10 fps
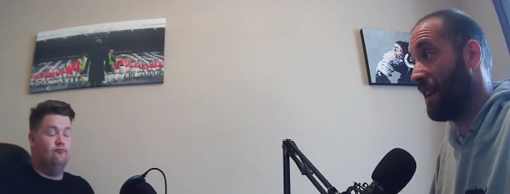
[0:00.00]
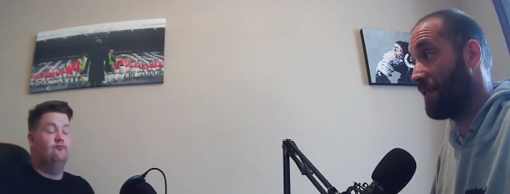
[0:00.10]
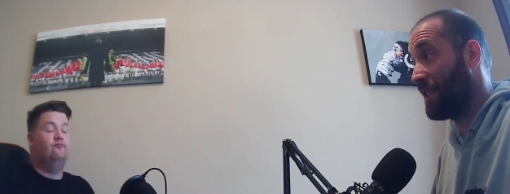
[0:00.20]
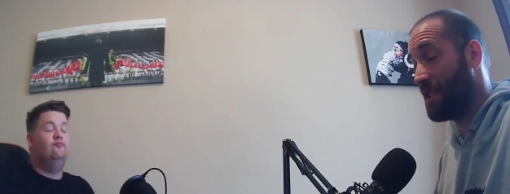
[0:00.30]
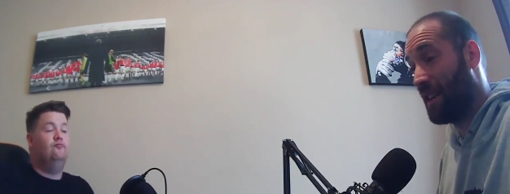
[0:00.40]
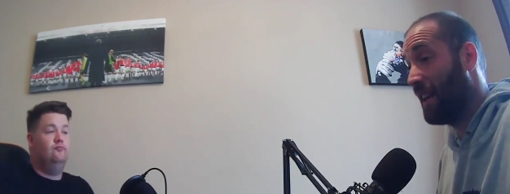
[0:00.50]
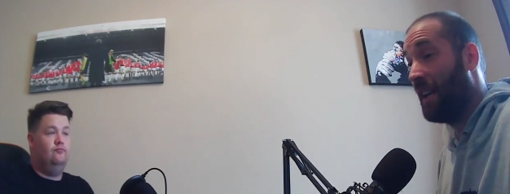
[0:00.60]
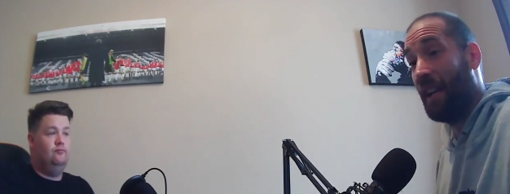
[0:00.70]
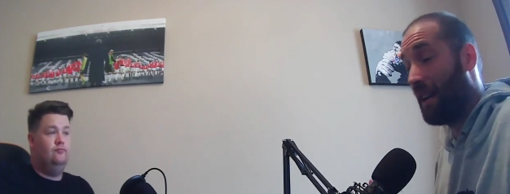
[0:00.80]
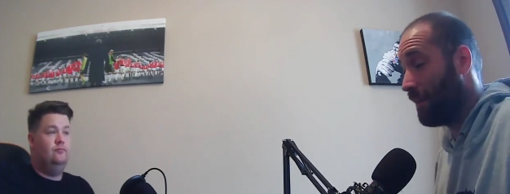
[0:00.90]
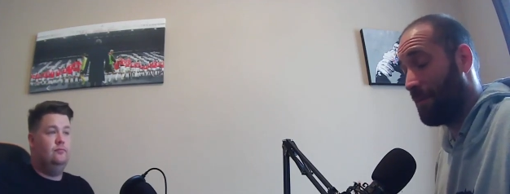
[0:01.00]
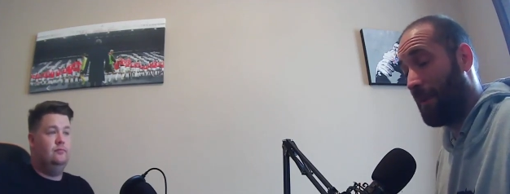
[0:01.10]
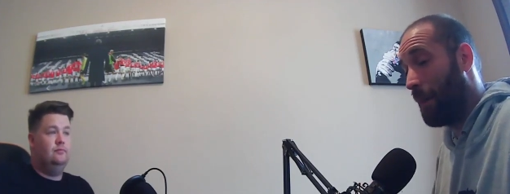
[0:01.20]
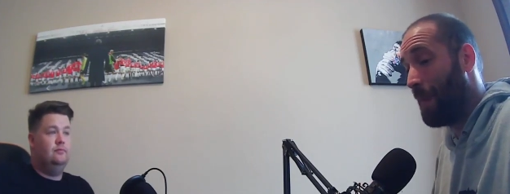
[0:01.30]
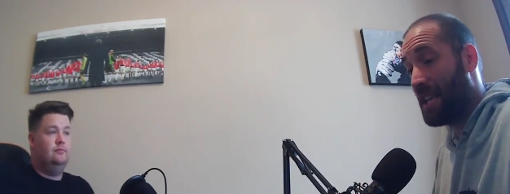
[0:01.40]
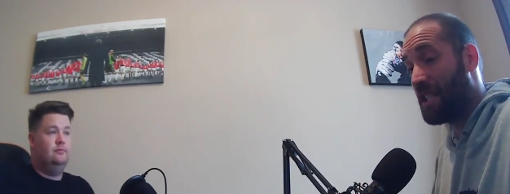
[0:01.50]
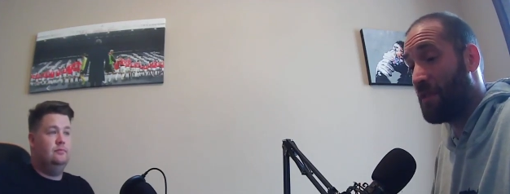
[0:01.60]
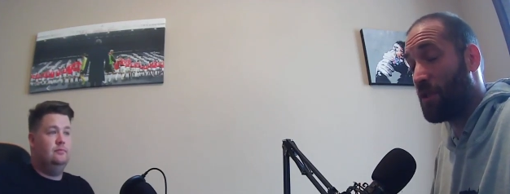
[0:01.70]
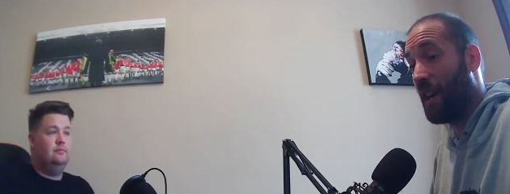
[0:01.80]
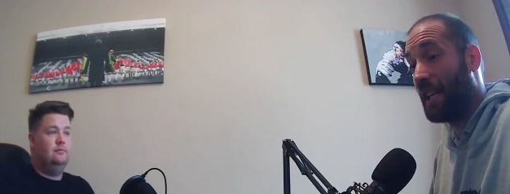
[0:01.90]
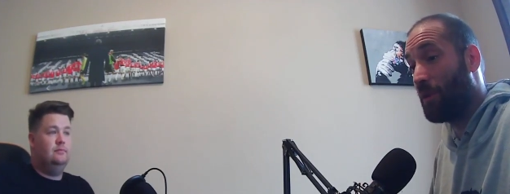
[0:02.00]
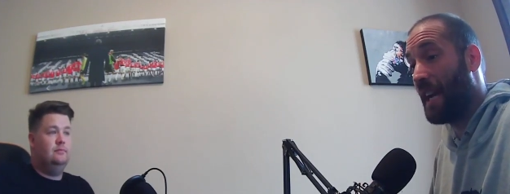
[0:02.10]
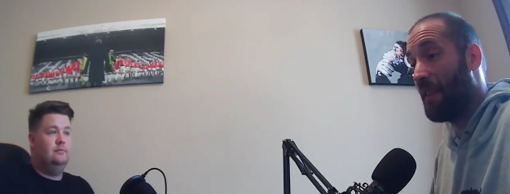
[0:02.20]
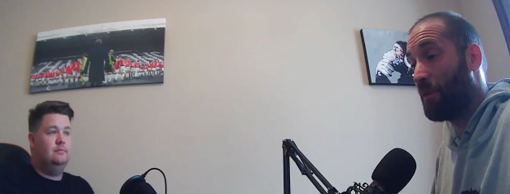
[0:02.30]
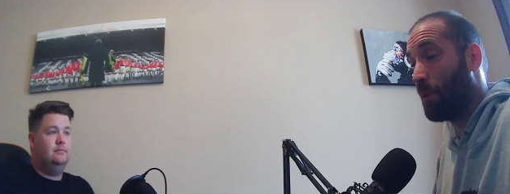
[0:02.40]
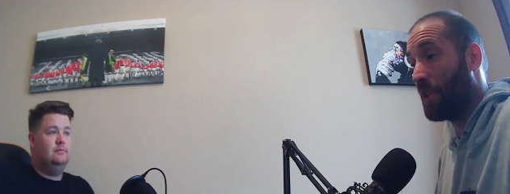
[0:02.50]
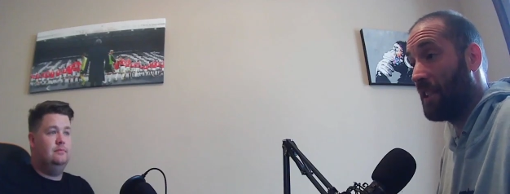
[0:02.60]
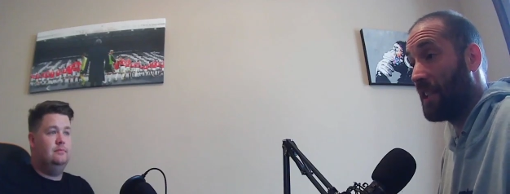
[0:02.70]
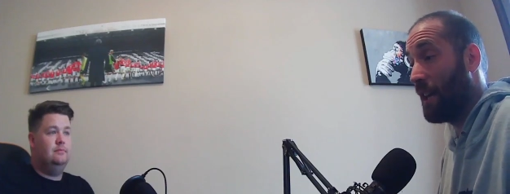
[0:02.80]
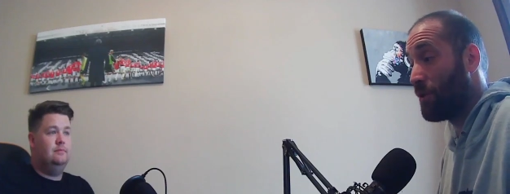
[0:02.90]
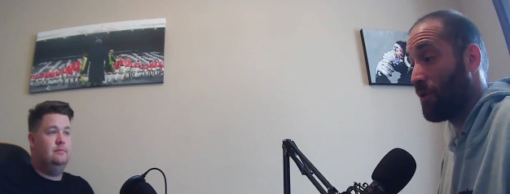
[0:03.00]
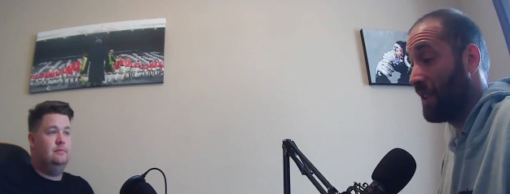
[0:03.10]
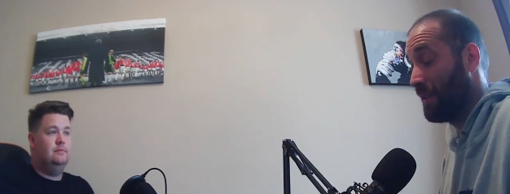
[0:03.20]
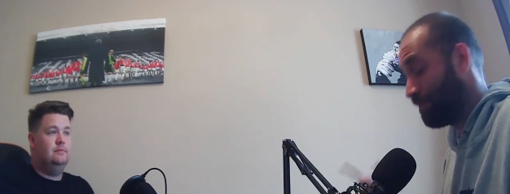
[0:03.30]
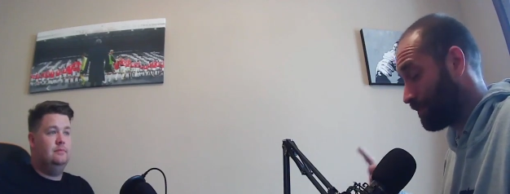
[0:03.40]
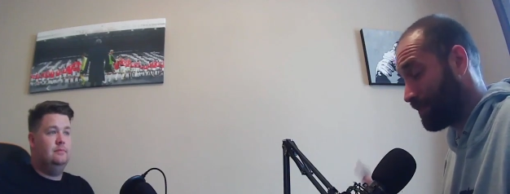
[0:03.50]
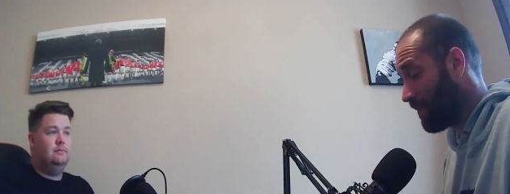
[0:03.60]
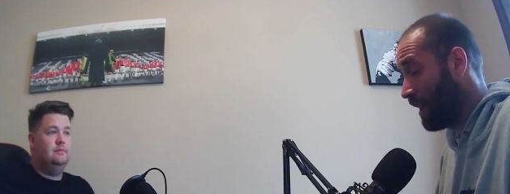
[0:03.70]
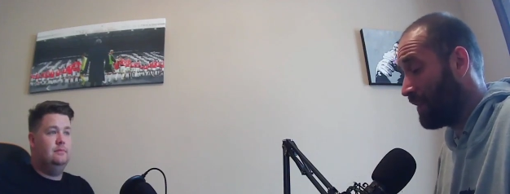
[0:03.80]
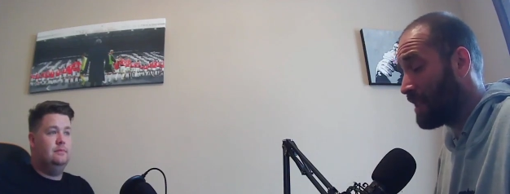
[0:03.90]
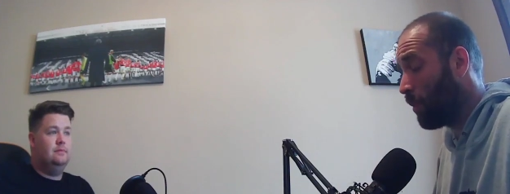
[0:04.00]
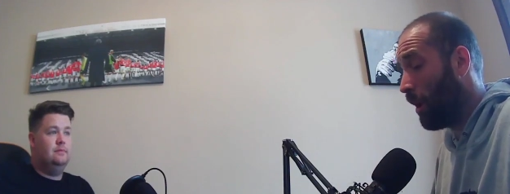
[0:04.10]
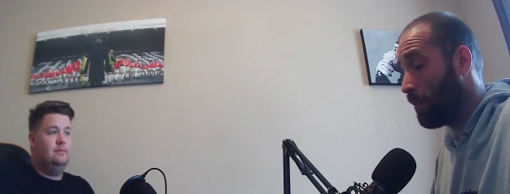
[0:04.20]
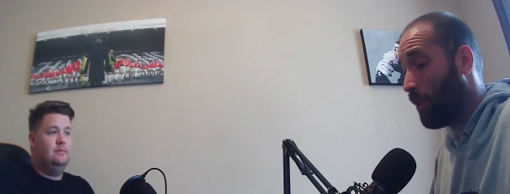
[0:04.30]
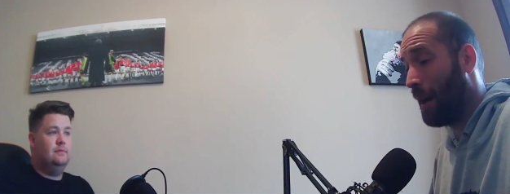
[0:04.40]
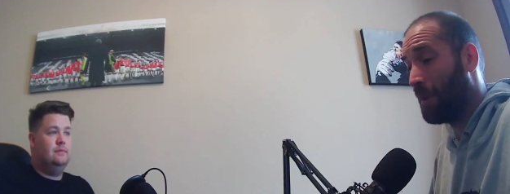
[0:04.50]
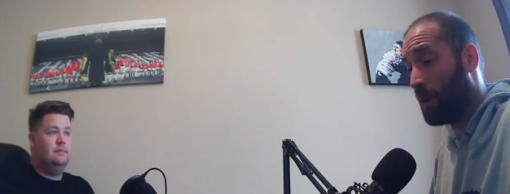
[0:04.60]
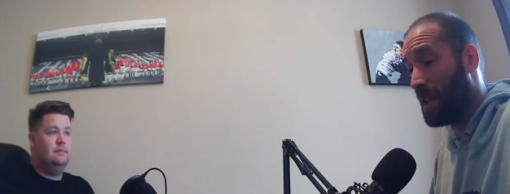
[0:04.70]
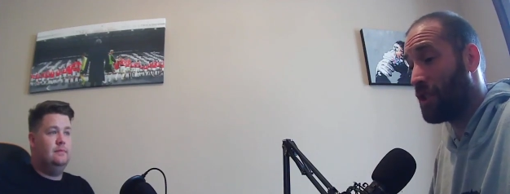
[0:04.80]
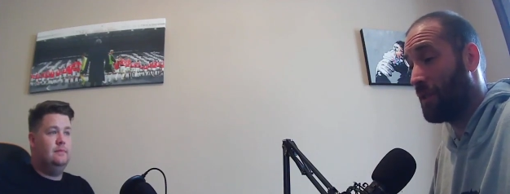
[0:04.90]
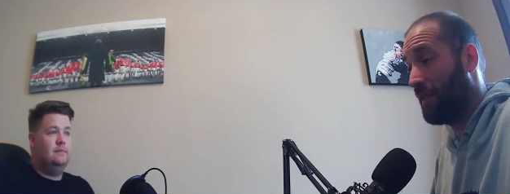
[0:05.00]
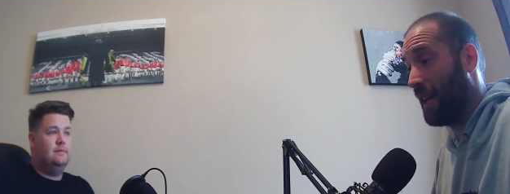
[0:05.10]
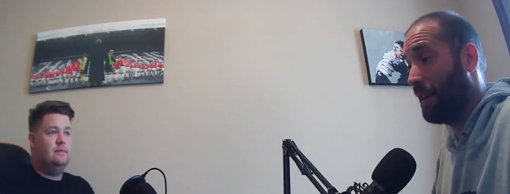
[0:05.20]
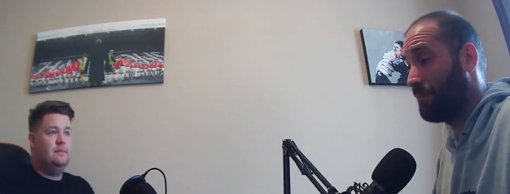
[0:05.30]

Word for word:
Speaker 1: Mm. It's a massive strain on everybody in the country, and and that's why I brought up the question of how